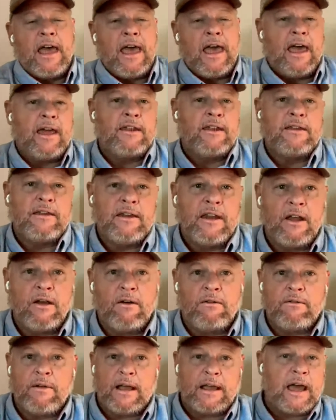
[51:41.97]
And, you
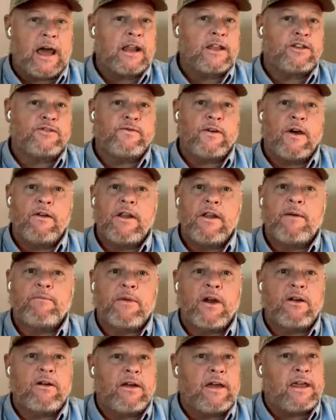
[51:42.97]
know, I got his phone
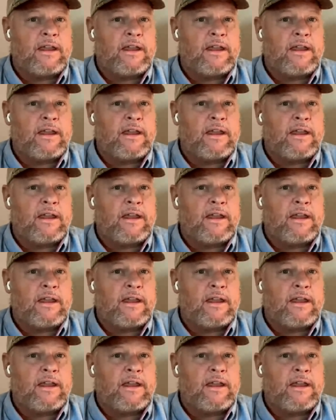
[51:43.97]
number,